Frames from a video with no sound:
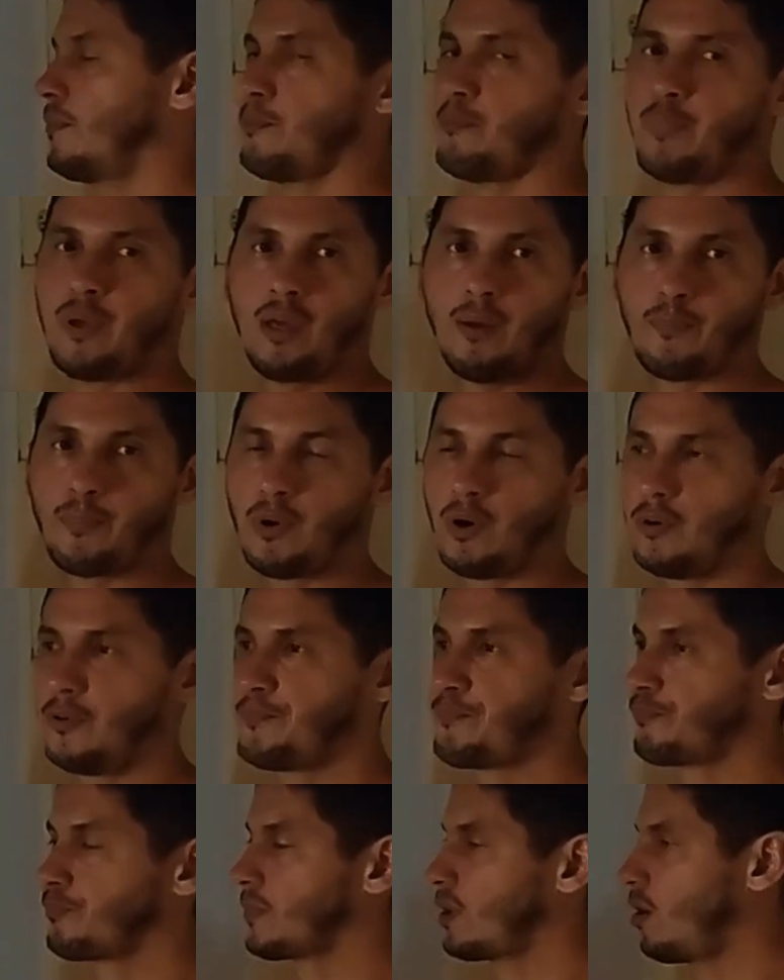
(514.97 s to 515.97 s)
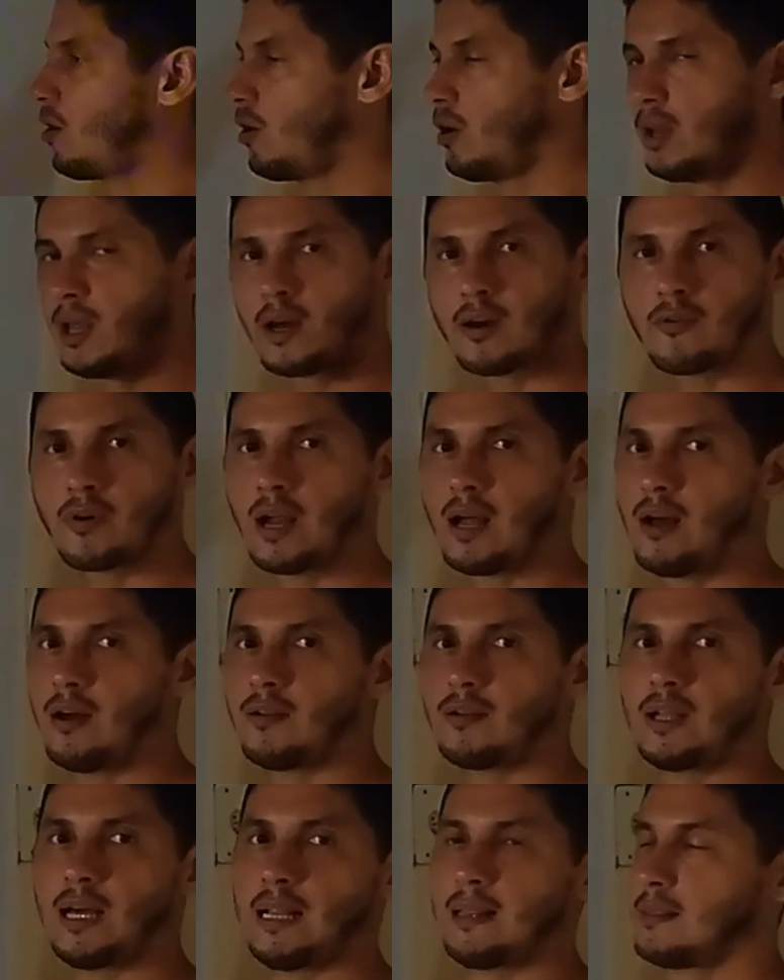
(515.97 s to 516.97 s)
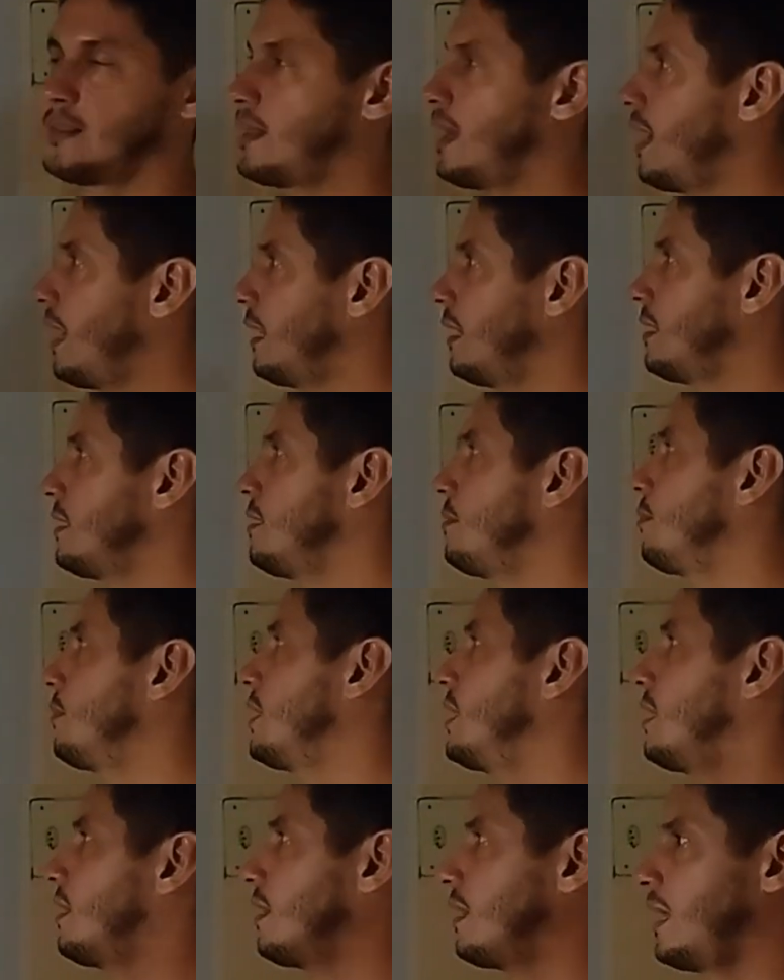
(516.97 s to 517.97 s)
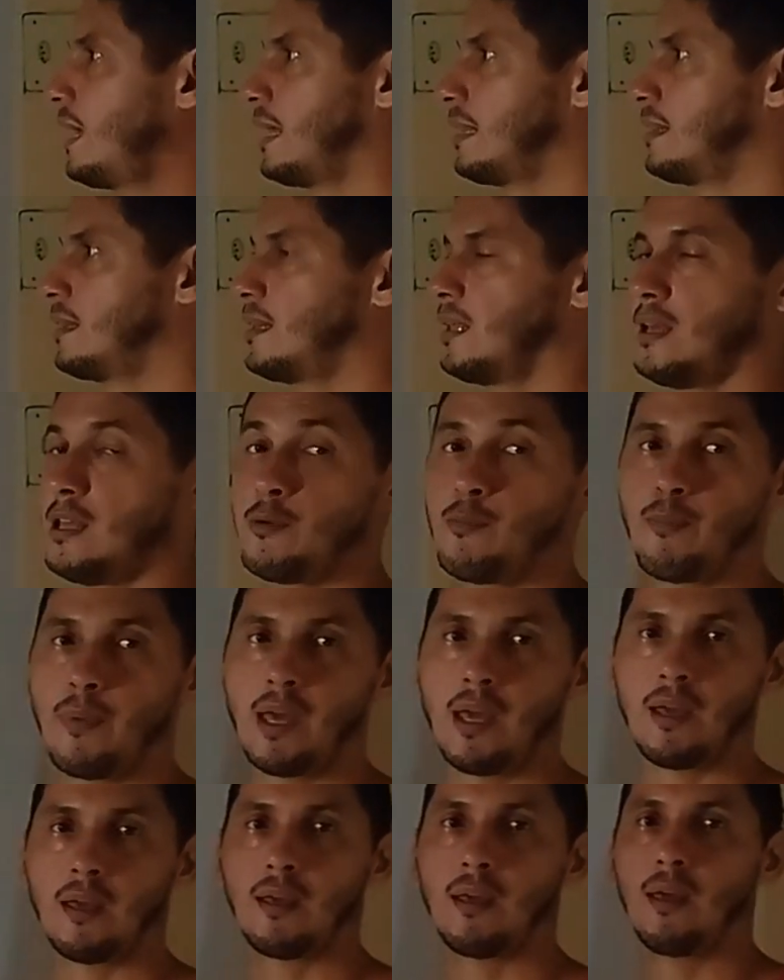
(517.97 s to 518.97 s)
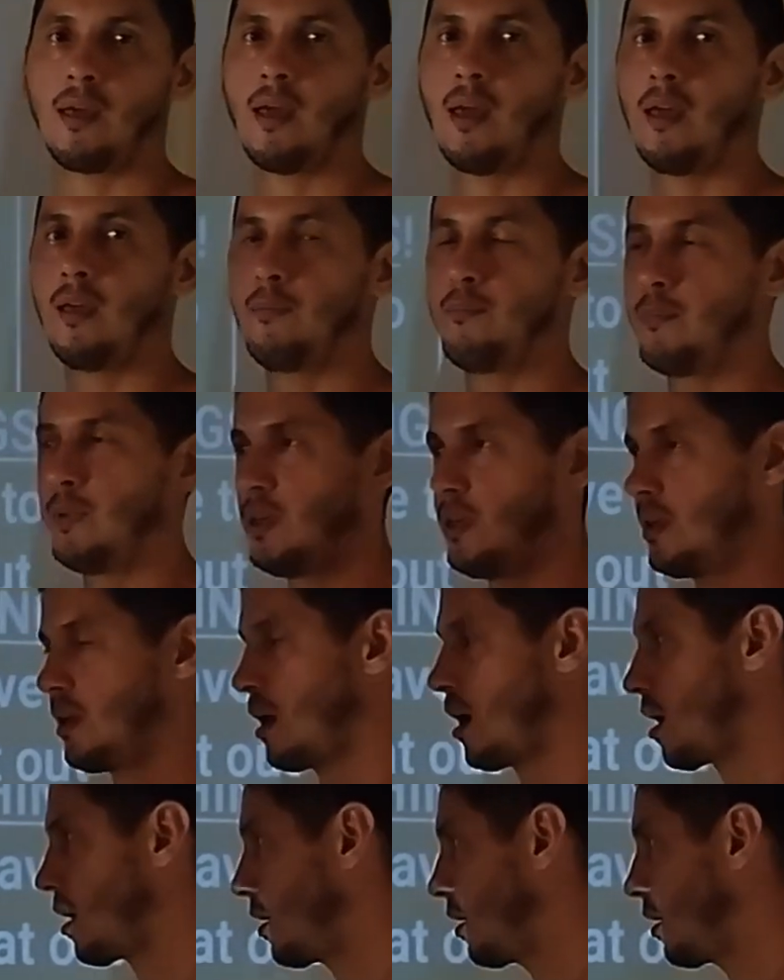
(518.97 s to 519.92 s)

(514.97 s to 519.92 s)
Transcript: People all around are telling me that they make a mean